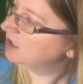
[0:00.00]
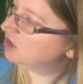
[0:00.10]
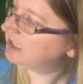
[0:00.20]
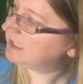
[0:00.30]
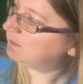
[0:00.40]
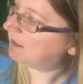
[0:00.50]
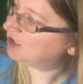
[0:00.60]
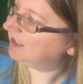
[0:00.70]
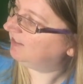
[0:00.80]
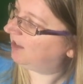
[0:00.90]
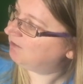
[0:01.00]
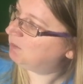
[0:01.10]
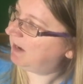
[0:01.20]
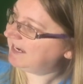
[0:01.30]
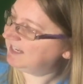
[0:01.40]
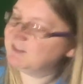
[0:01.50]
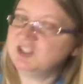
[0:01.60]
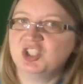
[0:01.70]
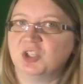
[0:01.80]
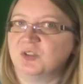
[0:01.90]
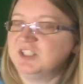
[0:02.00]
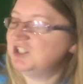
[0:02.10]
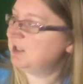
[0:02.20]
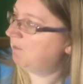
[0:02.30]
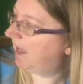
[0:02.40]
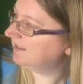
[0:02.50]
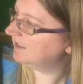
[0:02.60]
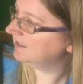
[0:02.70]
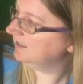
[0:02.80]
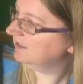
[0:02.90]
She especially loved painting the children she met.